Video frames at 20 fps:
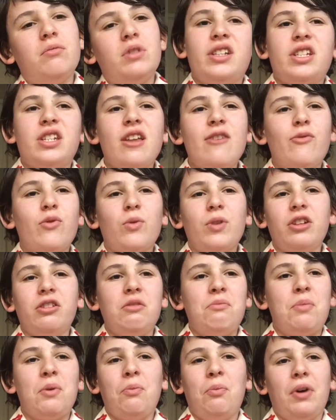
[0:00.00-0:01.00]
It's never really
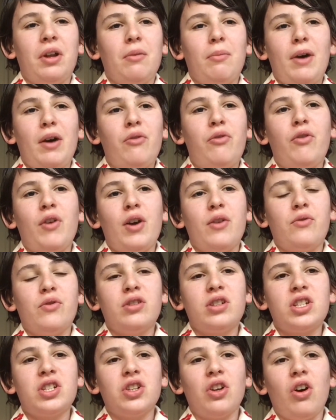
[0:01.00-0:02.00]
been one of my
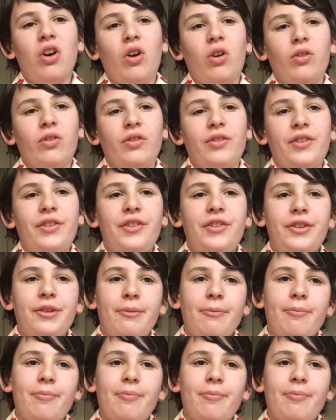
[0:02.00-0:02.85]
favourite songs.